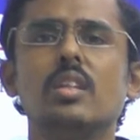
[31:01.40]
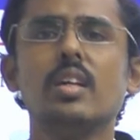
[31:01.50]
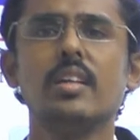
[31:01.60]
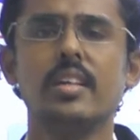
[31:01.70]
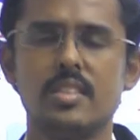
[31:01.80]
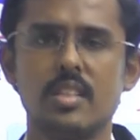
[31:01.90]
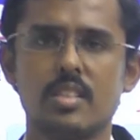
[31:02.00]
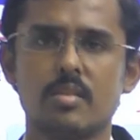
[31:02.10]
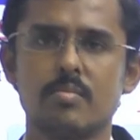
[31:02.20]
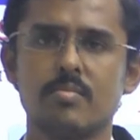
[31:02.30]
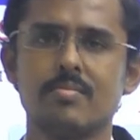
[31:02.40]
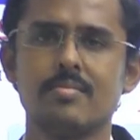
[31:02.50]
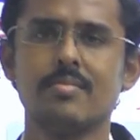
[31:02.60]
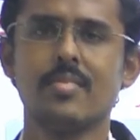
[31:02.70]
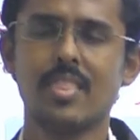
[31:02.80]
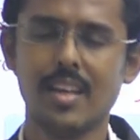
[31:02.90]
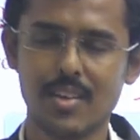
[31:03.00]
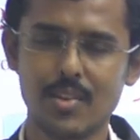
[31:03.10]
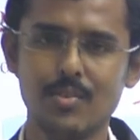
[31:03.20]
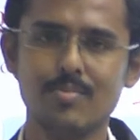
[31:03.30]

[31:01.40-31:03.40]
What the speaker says: the next session. Thank you.